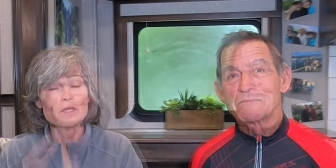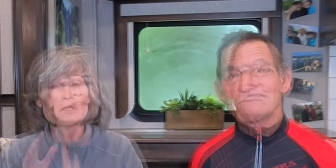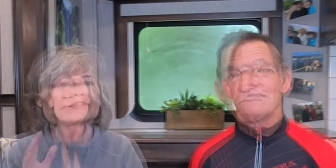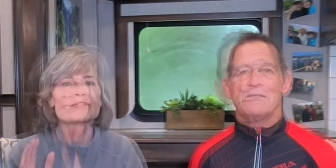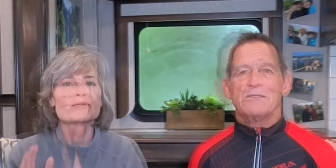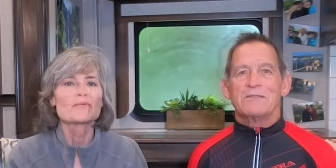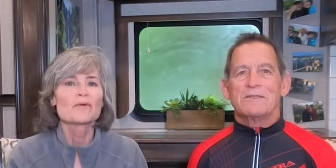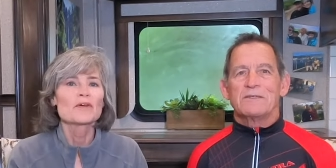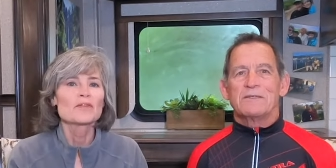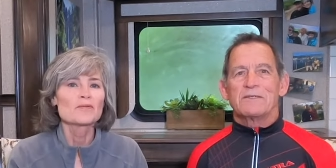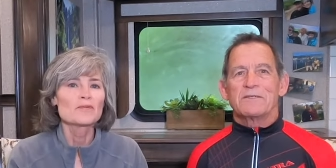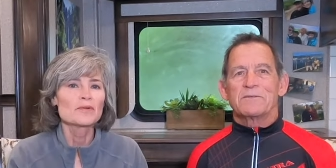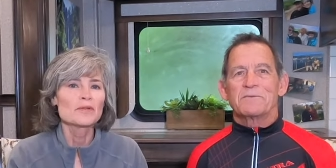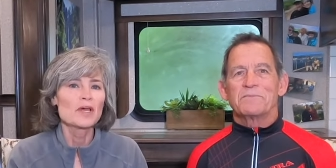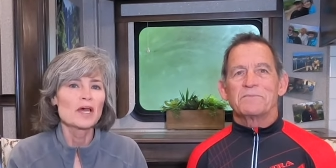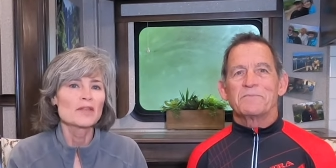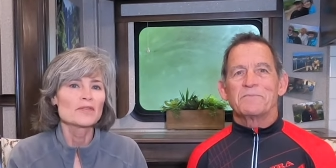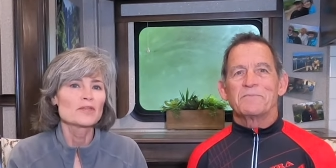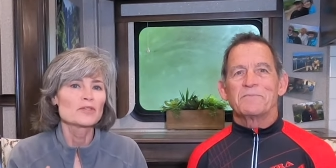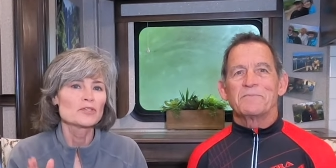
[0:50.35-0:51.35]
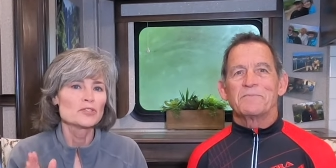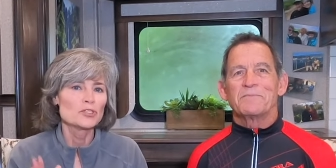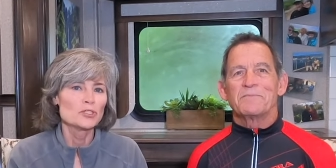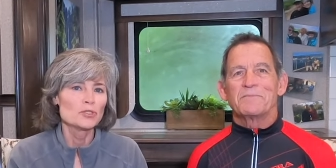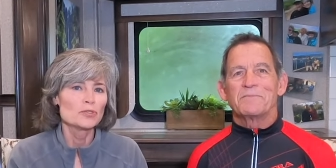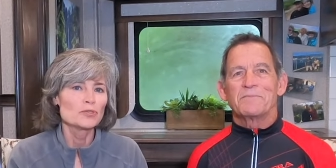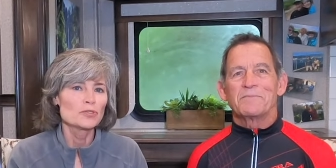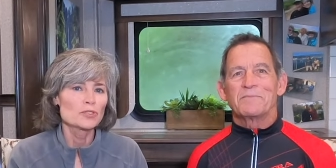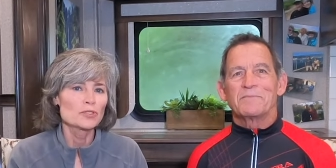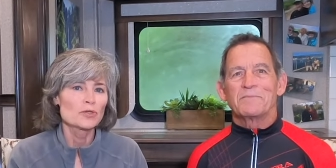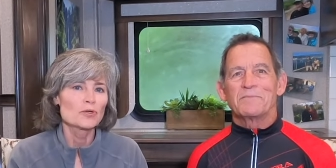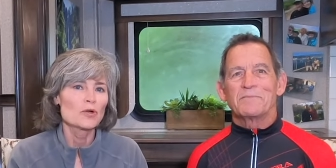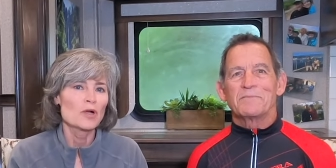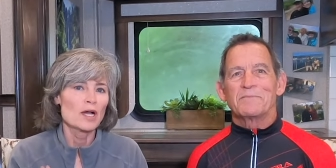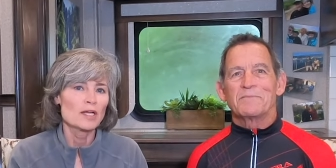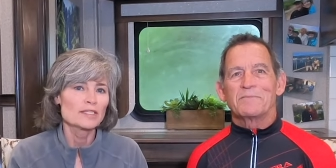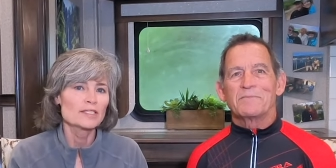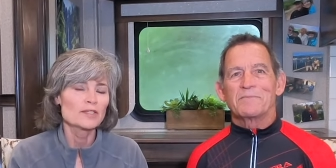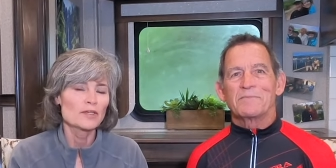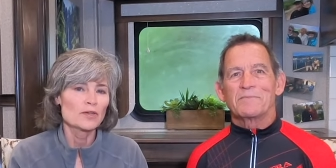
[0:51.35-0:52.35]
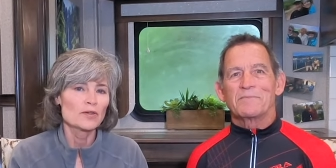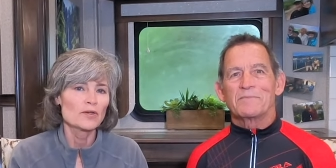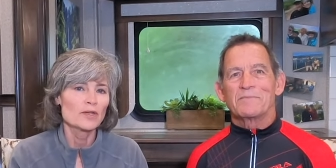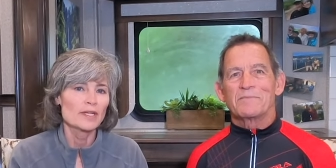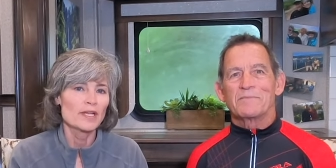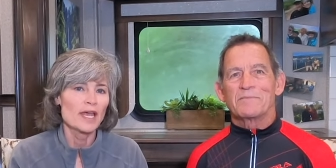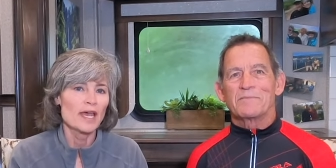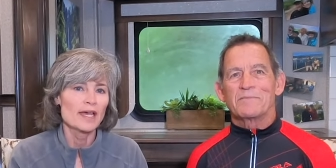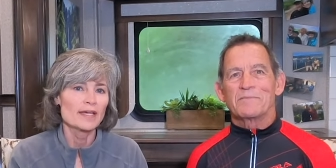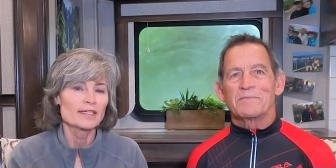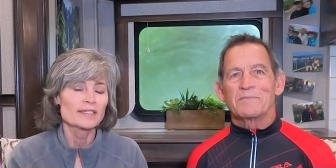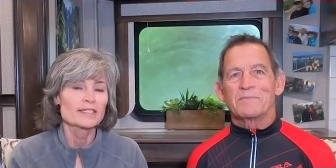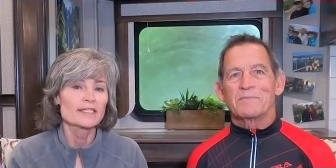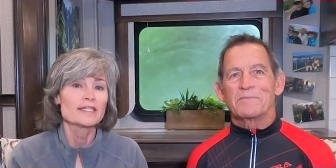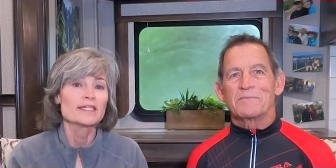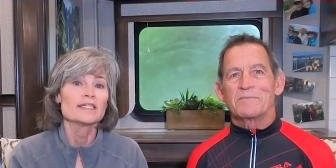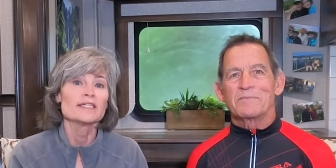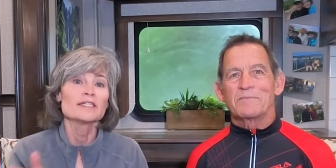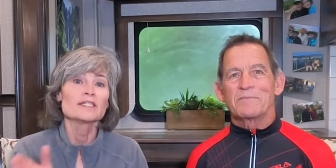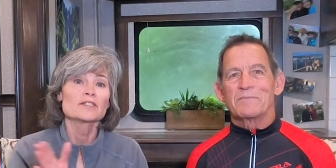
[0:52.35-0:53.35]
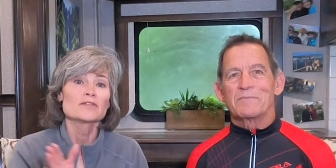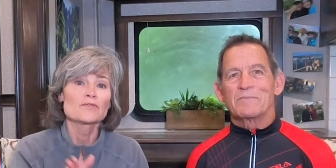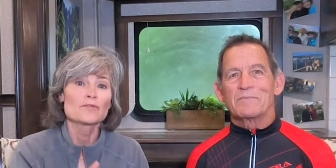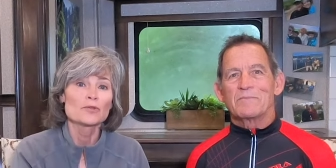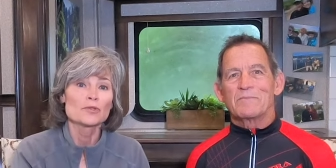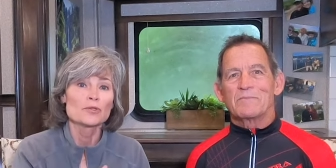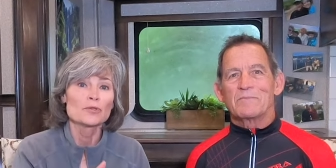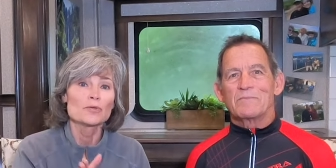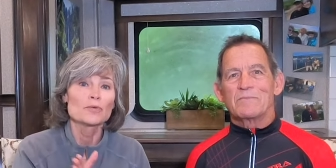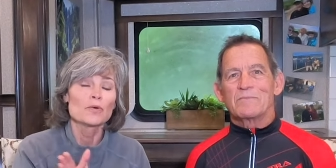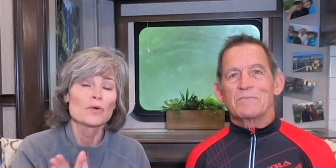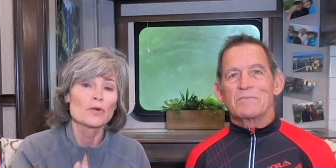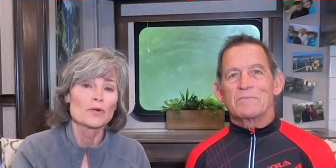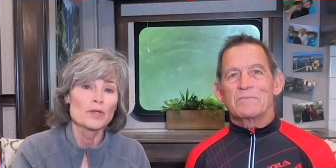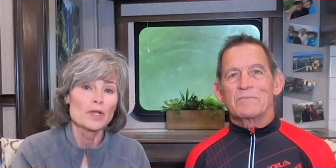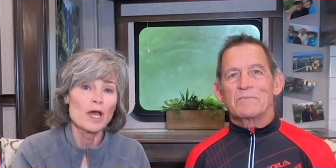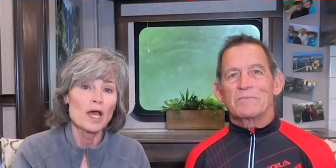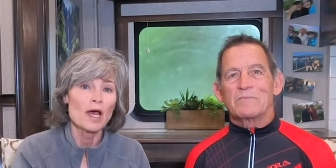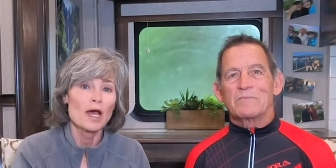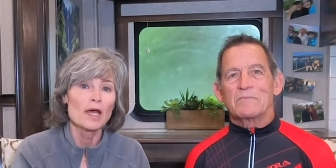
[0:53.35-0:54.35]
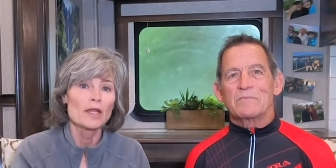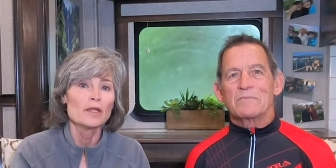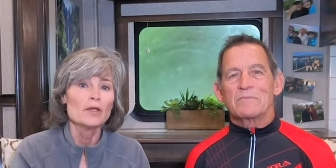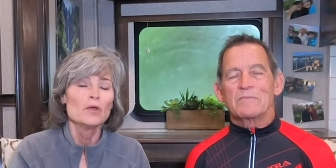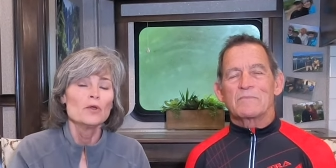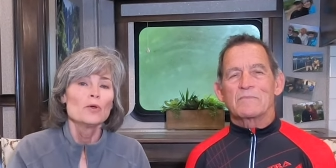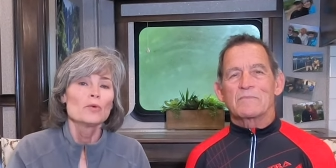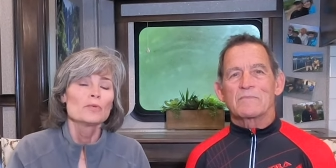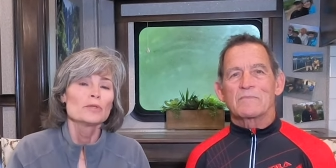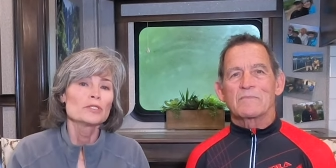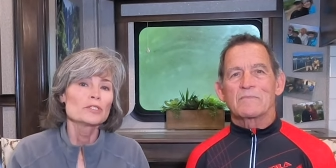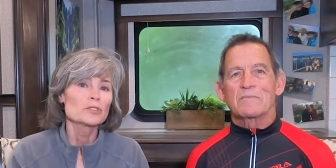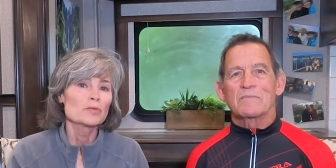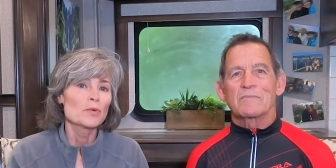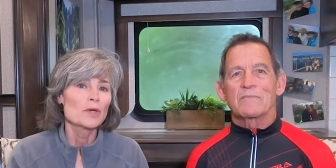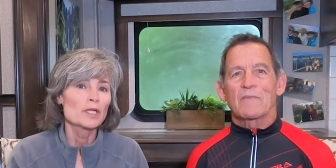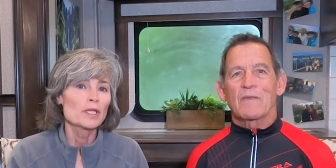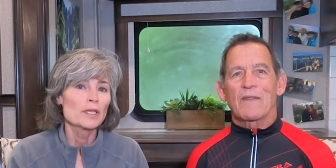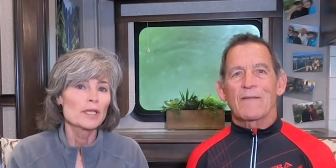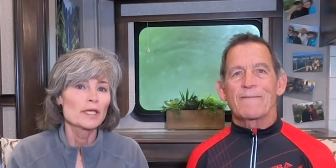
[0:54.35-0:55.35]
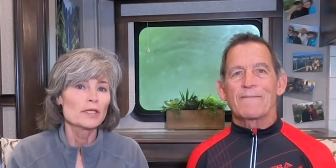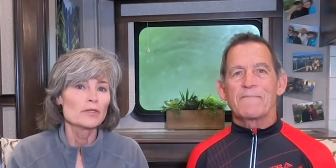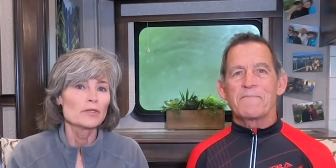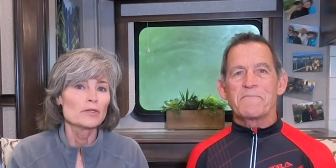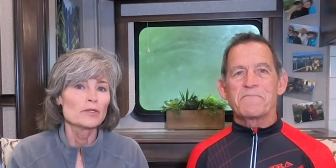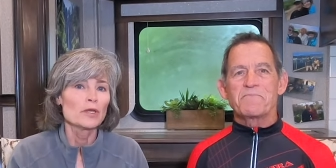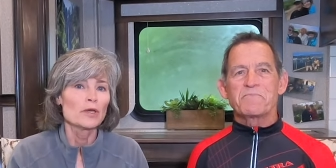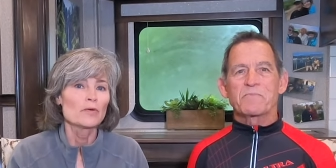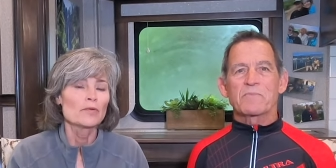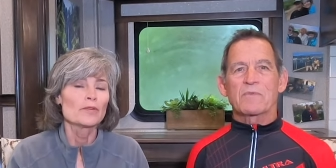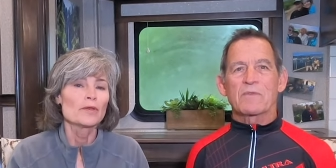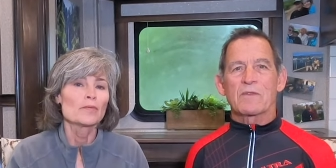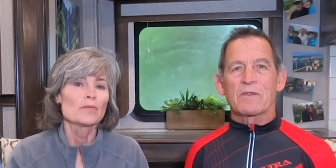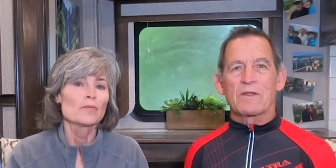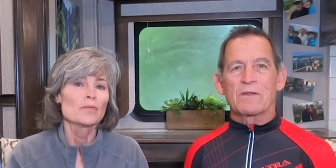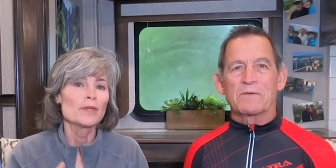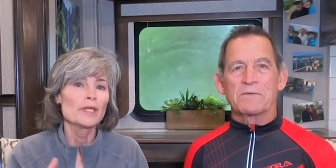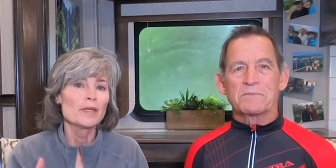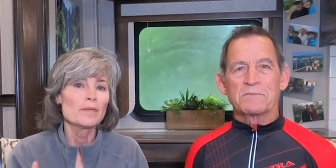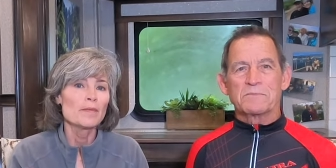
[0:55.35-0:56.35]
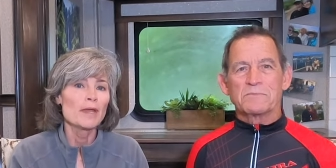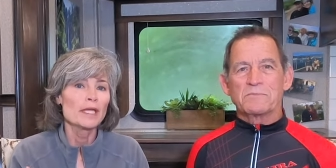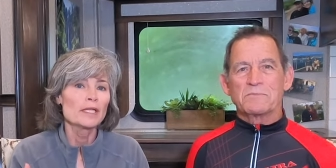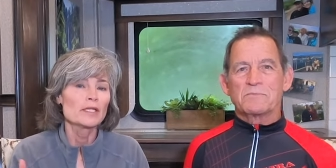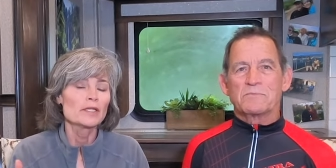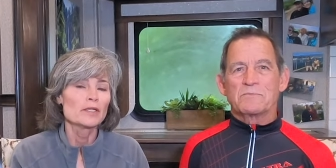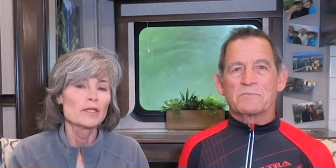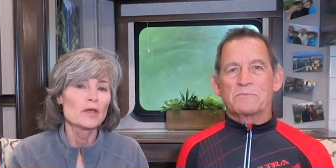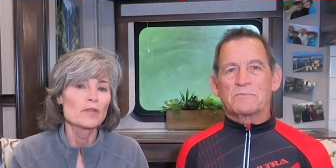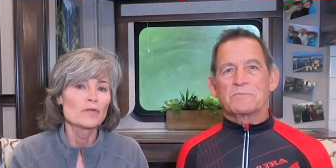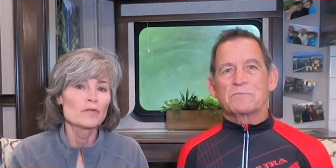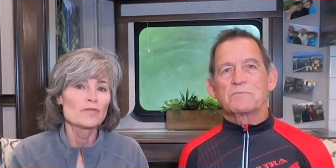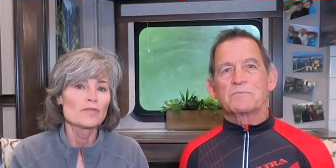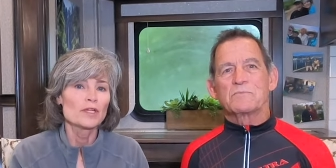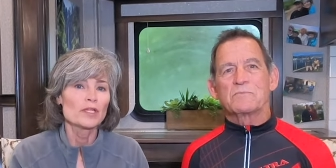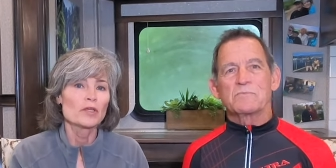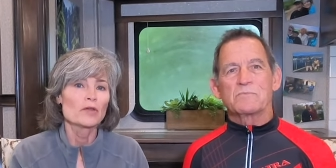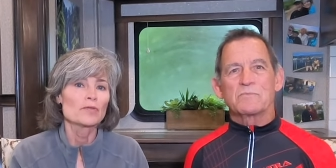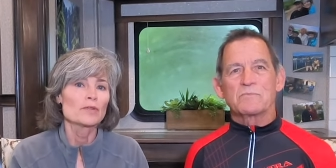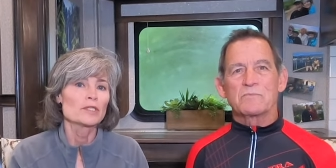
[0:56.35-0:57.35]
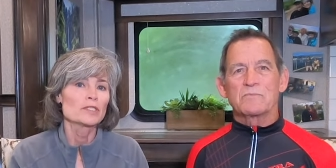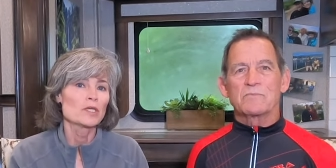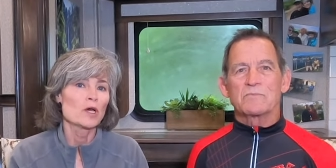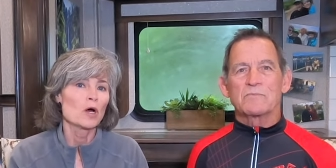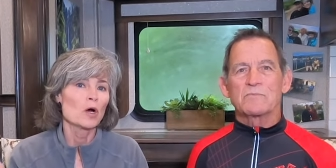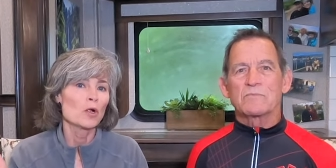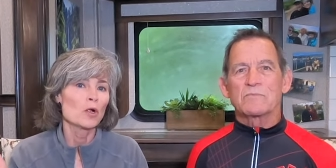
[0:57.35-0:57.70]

Speaker 1: So whether or not the Juiced CrossCurrent X is for you or not, we just want to let you know that we made another video that's